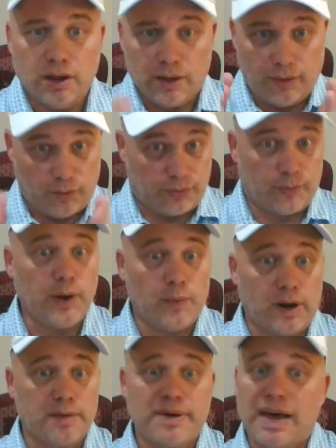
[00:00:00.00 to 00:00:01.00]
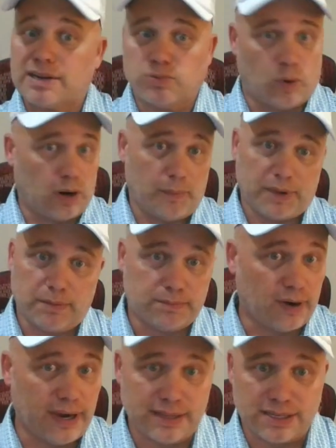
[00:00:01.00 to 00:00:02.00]
There are 3 running backs. One of them can
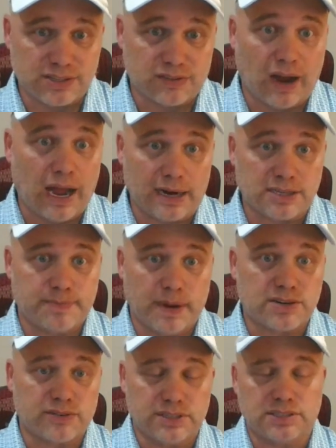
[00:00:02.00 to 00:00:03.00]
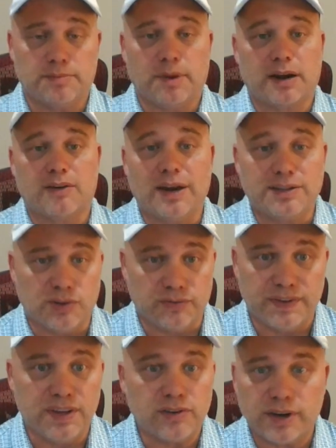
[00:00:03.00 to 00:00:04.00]
play in the slot, especially somebody like
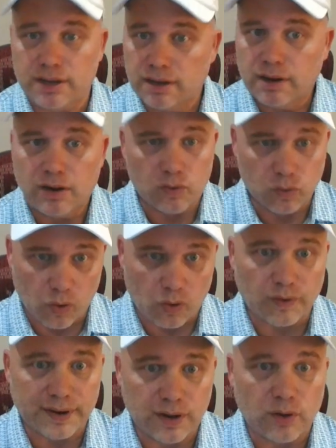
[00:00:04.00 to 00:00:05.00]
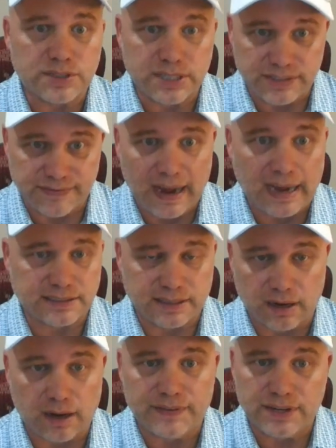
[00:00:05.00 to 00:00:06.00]
Tofili. Ward only knows he's fast
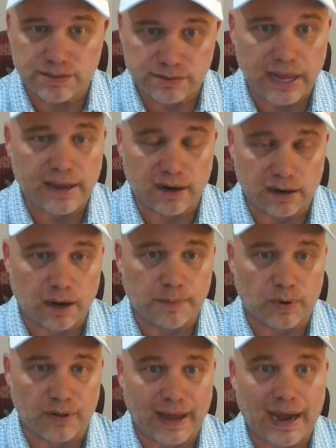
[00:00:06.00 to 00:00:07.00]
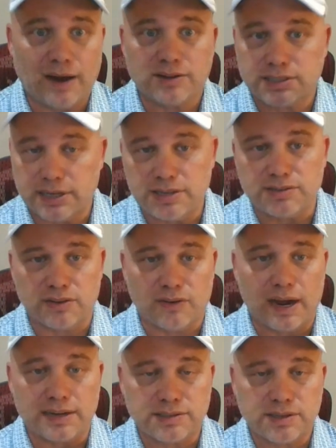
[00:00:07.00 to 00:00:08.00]
enough. He's taken a couple to the house each of the
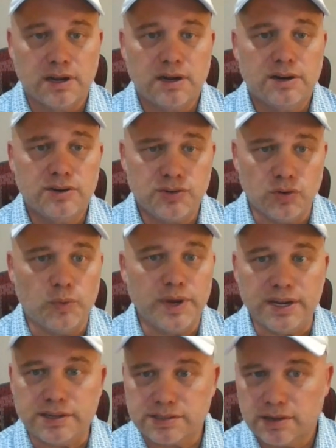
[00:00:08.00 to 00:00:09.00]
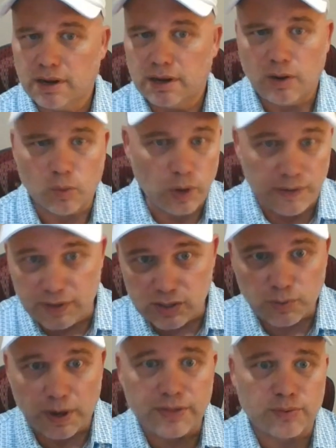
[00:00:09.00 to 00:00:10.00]
last 2 weeks, weaving his
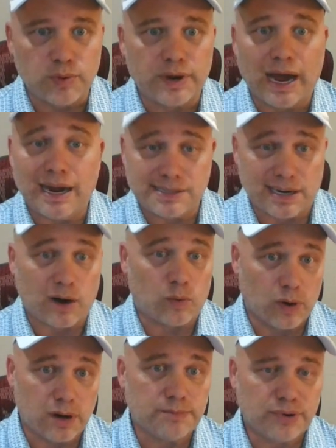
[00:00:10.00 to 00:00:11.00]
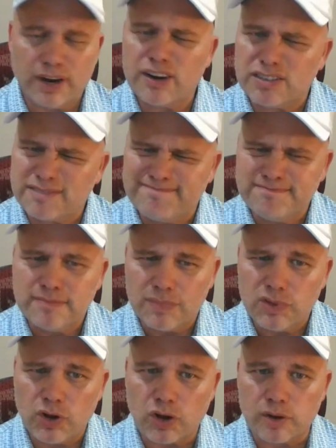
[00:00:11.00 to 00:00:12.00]
way through guys and outrunning players.
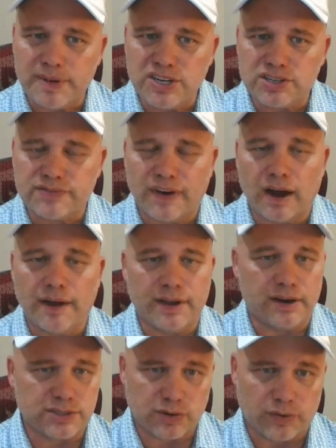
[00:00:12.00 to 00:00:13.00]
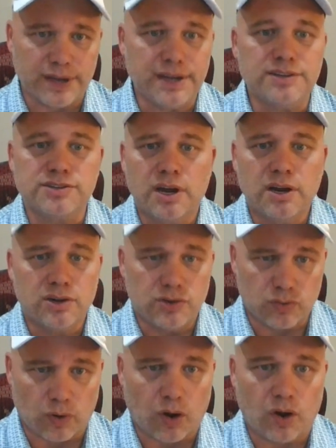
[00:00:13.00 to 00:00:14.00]
They're going to be just fine there. Screens,
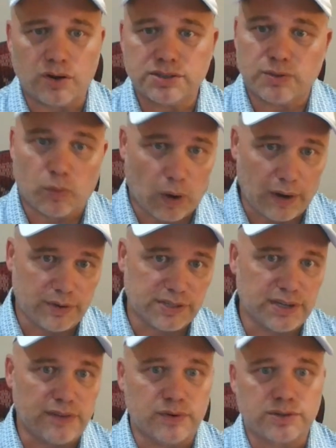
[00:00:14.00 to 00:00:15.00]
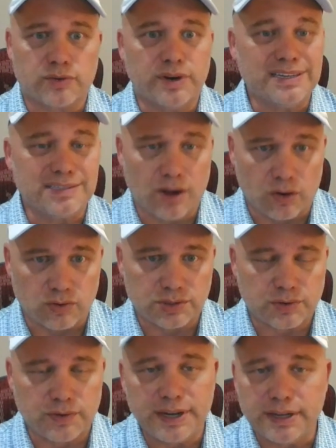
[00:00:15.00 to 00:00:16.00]
draws, wide receiver screens, tunnel
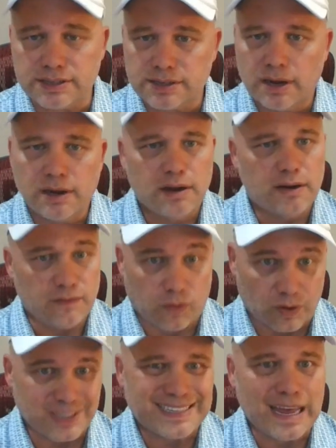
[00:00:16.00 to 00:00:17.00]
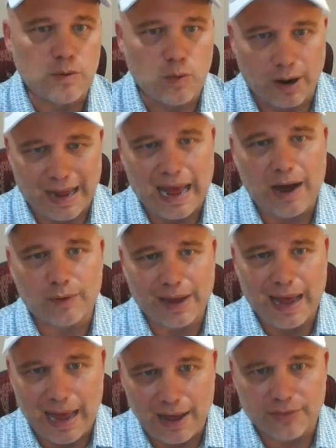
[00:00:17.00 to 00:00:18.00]
screens. Florida State, out
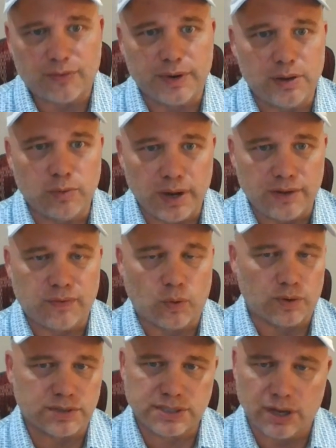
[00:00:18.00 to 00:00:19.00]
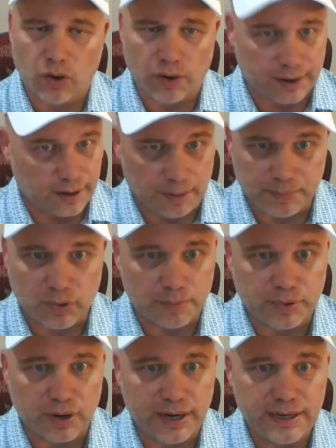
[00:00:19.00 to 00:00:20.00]
athlete Wake Forest on a couple of
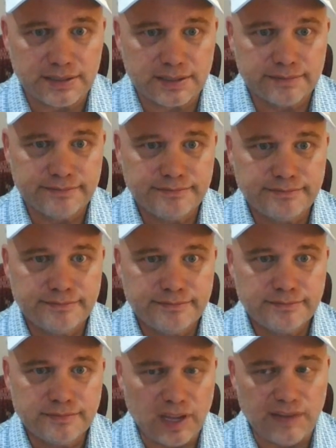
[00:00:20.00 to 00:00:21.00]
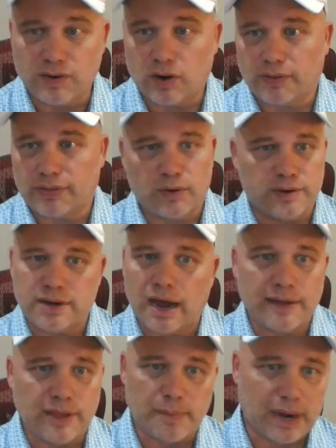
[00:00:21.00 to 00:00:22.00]
plays. Even on 3rd and
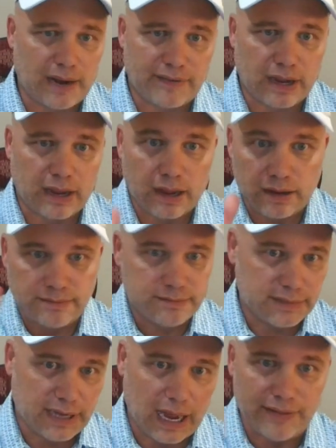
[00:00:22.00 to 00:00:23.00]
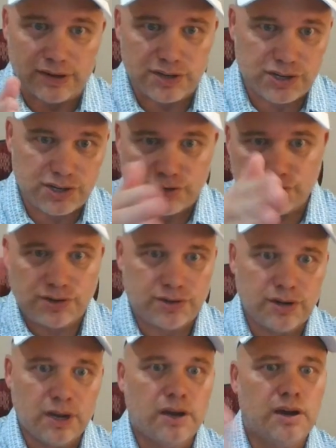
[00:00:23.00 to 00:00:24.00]
9, they might have a guy that
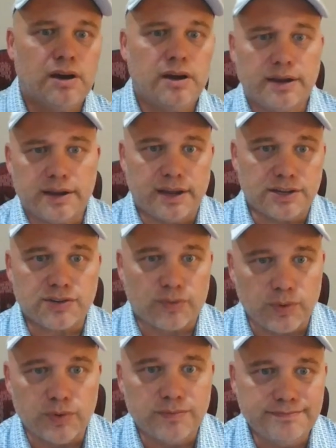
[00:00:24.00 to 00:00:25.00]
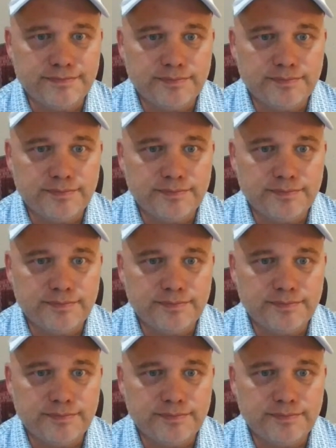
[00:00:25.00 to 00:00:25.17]
gets through.